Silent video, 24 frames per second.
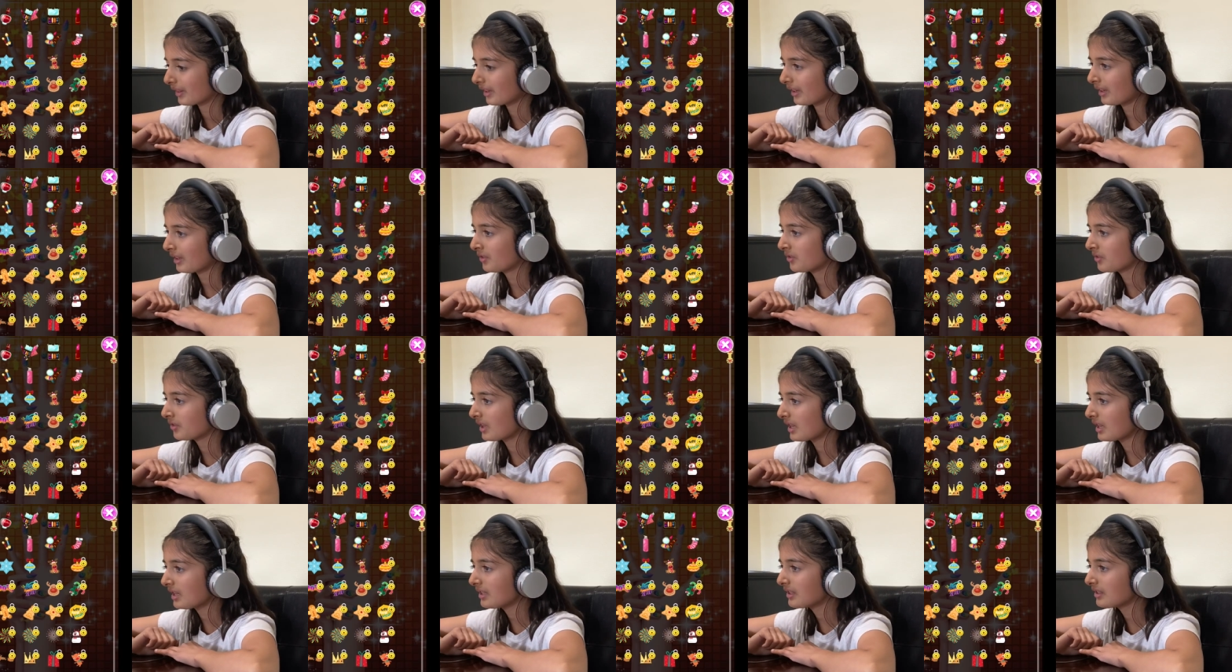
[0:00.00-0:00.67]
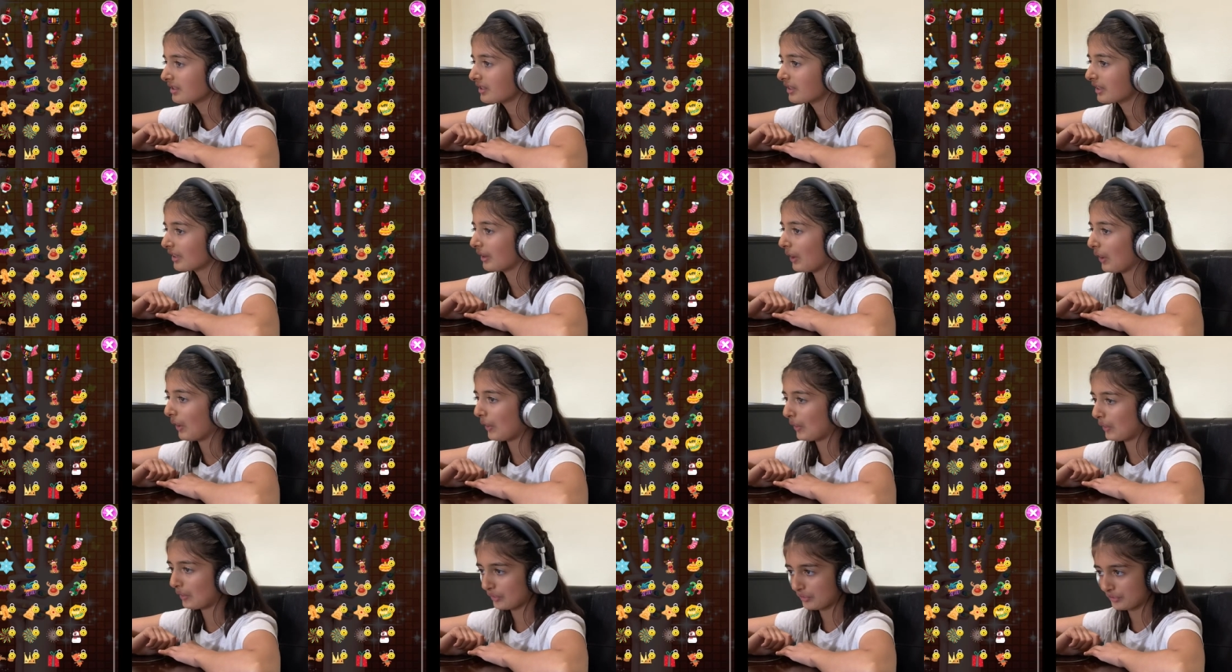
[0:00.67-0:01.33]
And you guys can
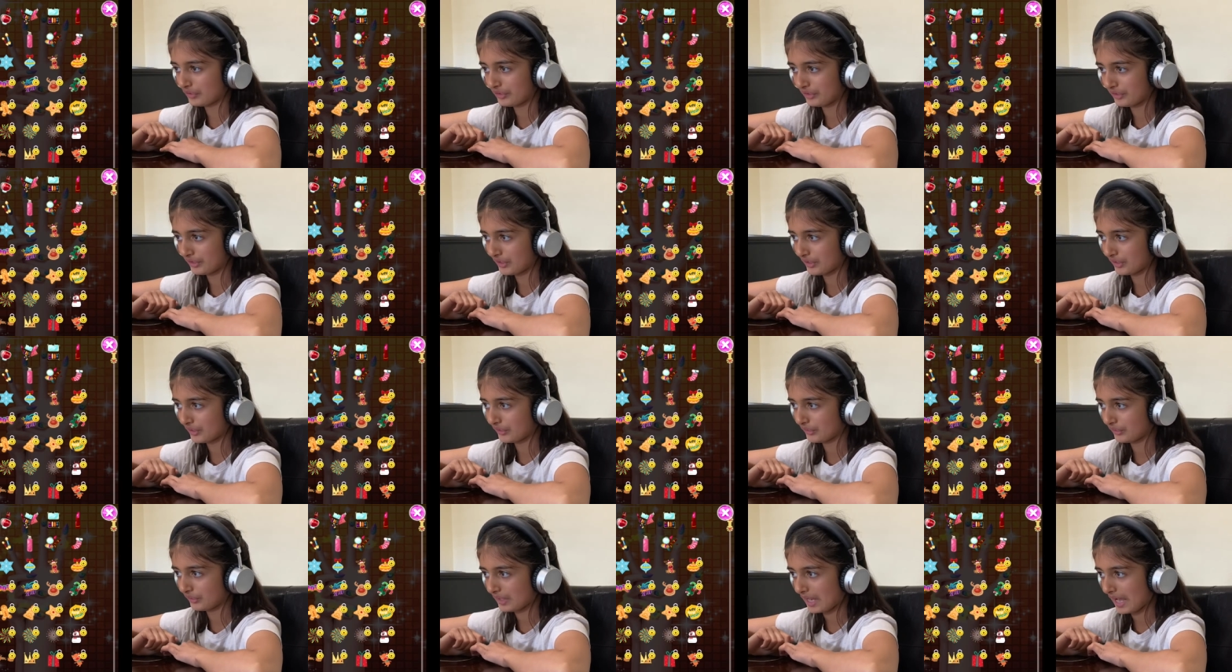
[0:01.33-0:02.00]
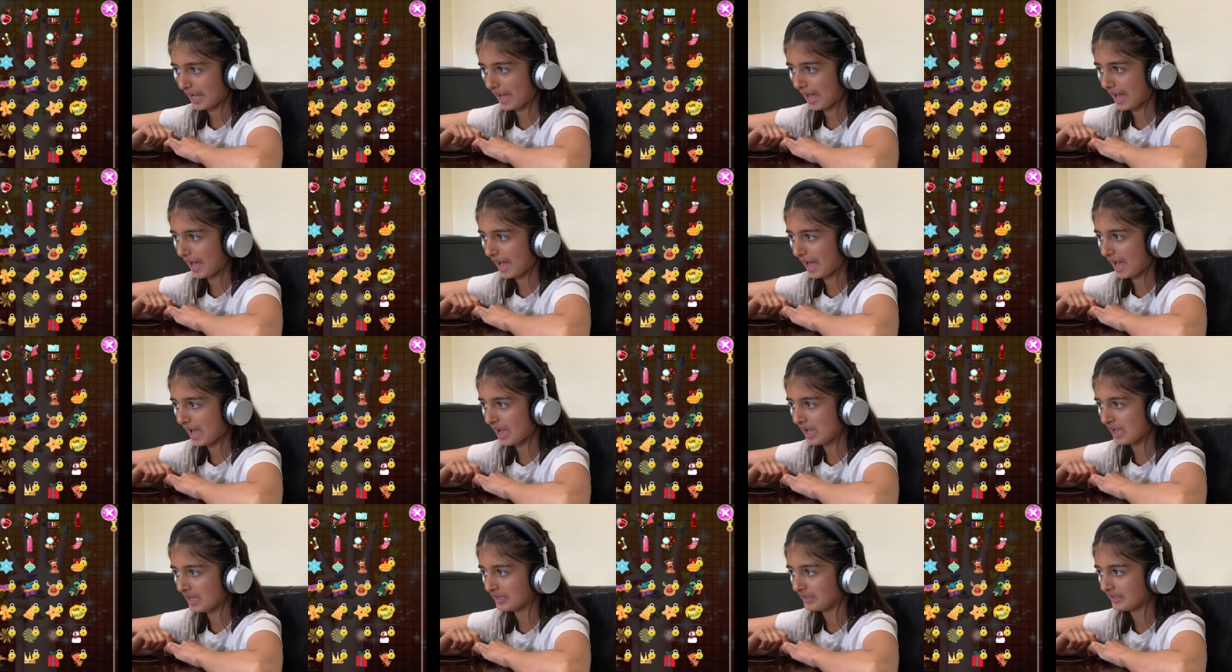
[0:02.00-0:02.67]
also
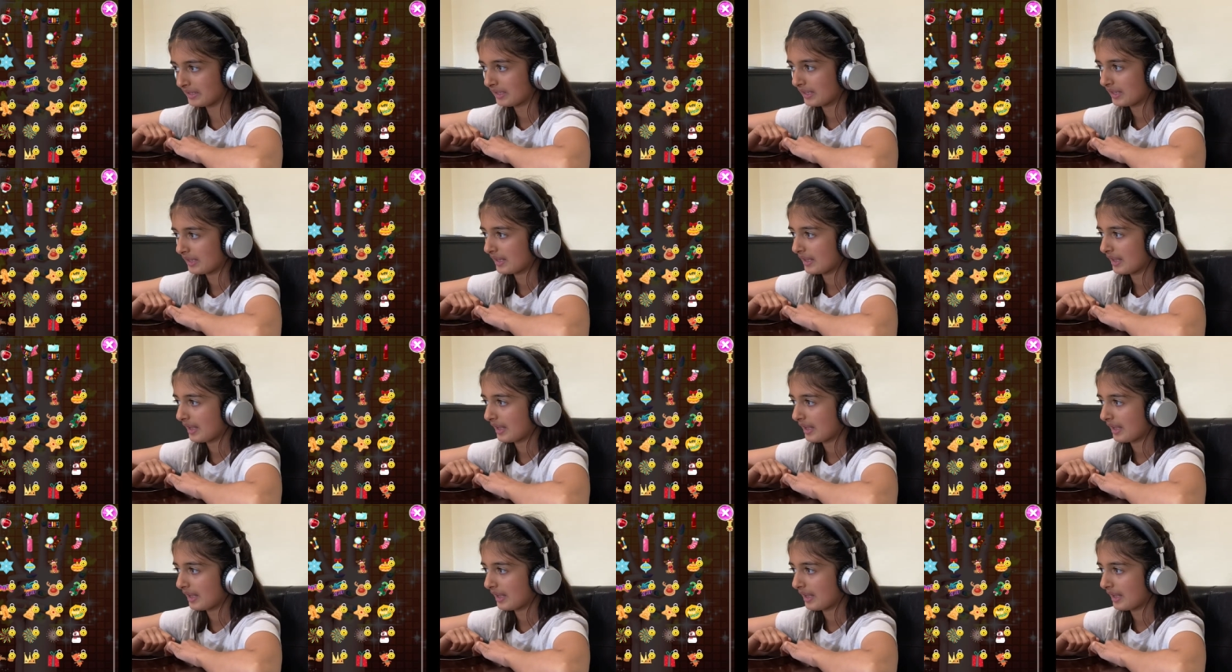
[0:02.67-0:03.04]
add